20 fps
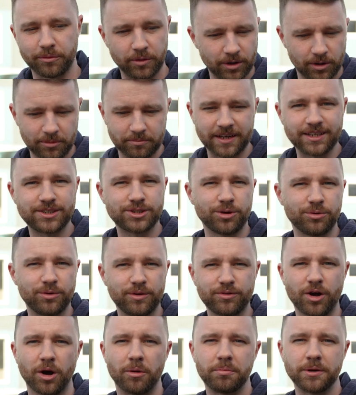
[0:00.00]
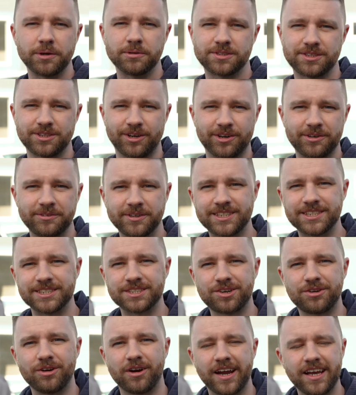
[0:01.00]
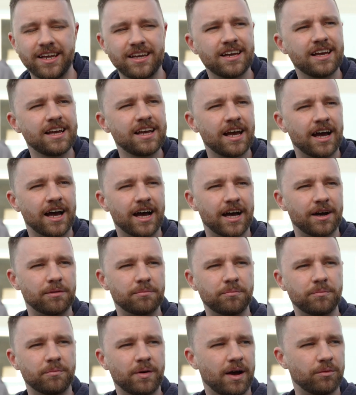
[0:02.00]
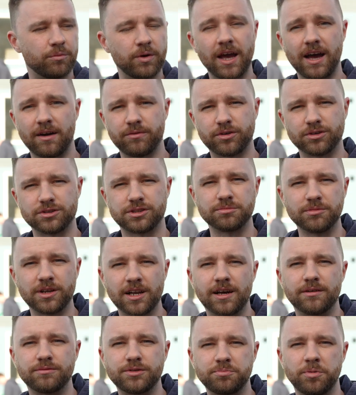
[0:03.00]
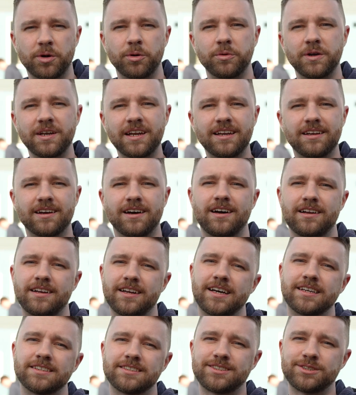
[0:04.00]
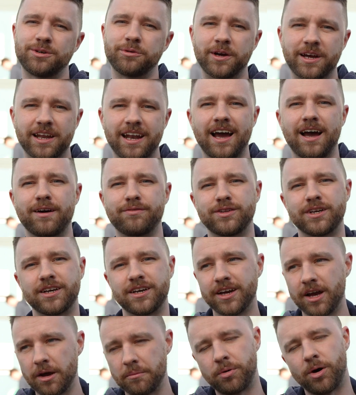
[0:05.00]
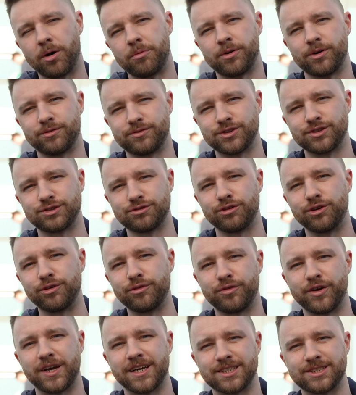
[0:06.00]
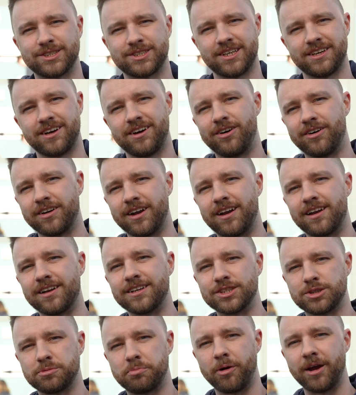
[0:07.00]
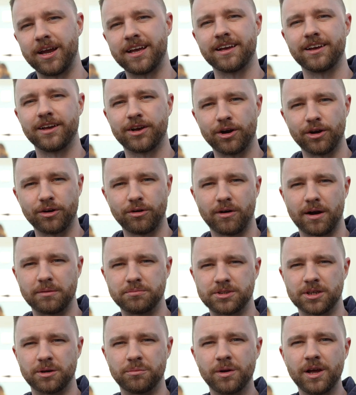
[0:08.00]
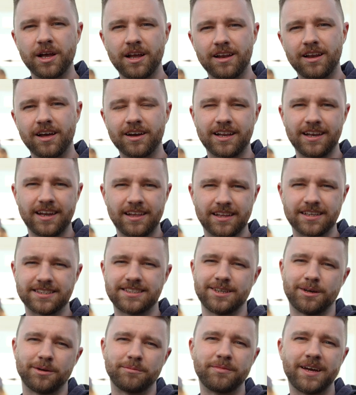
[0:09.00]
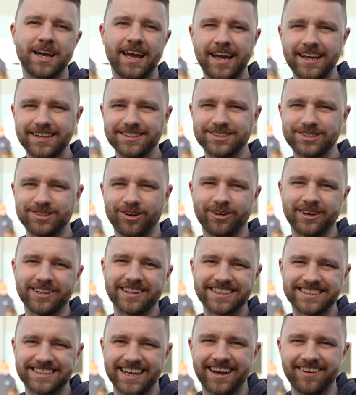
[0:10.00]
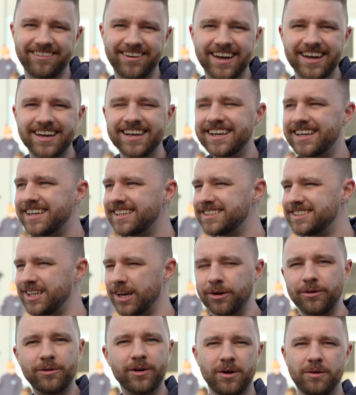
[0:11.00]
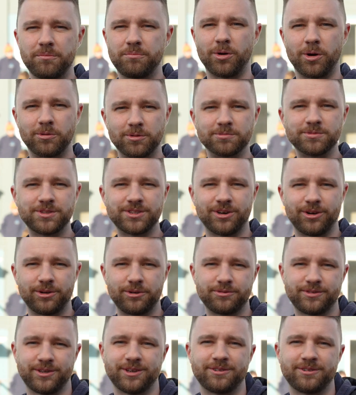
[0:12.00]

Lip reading: all made sure we've got boots on, which is great, and we have got some gloves, but we need hard hats. So we're gonna have to pop off to Screwfix on our lunch break and go and grab some. Luckily, there's some in stock in this area, so problem solved.